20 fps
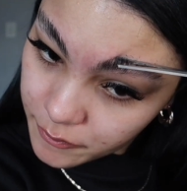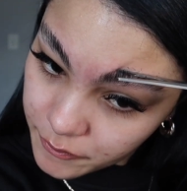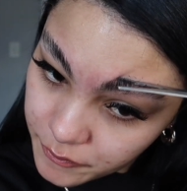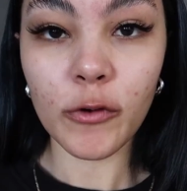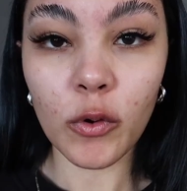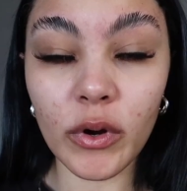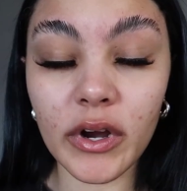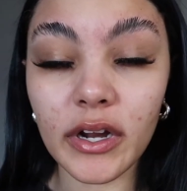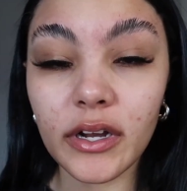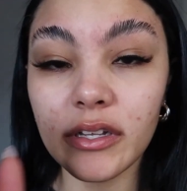
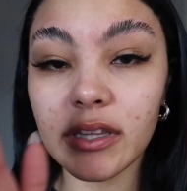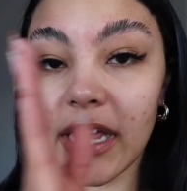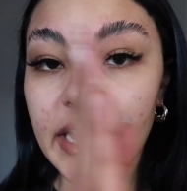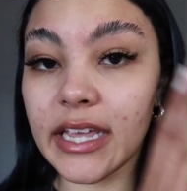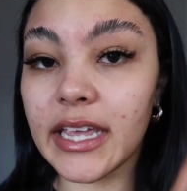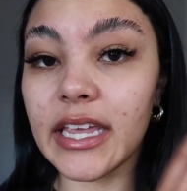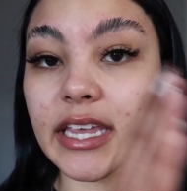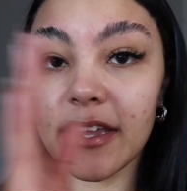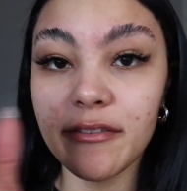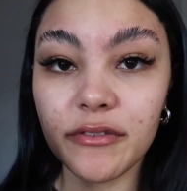For
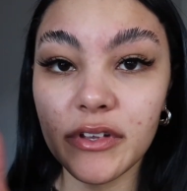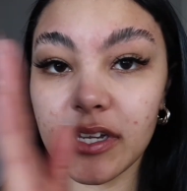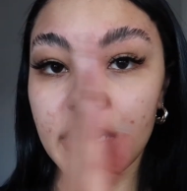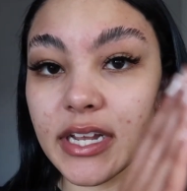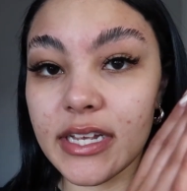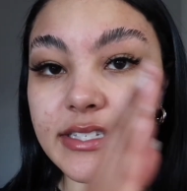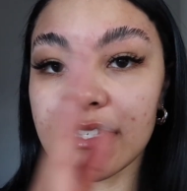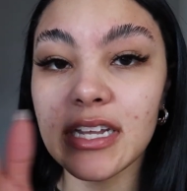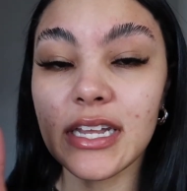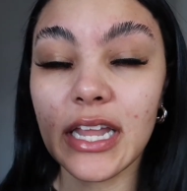like
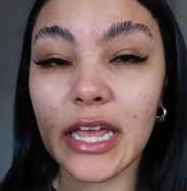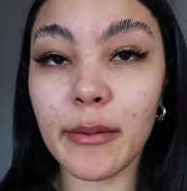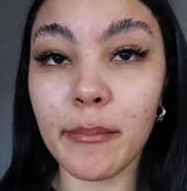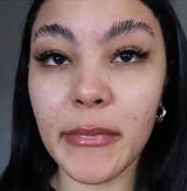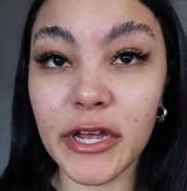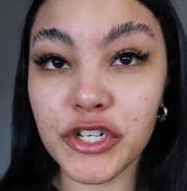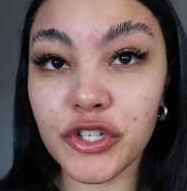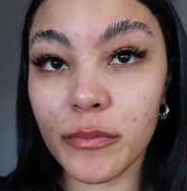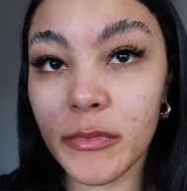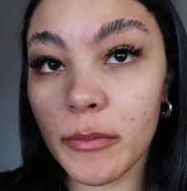evenness and like
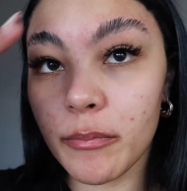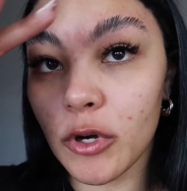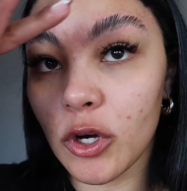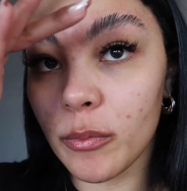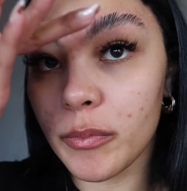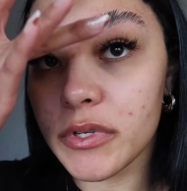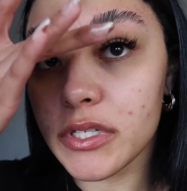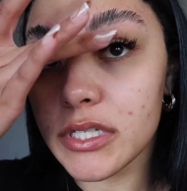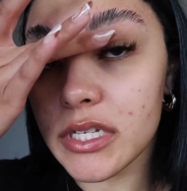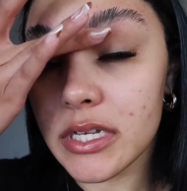measurement
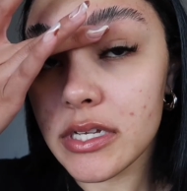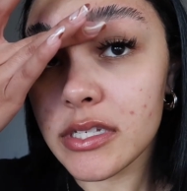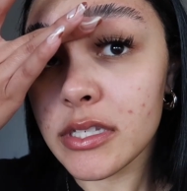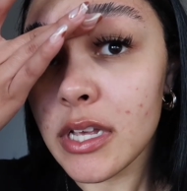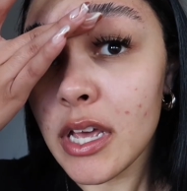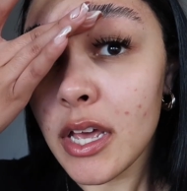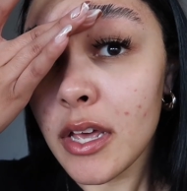purposes,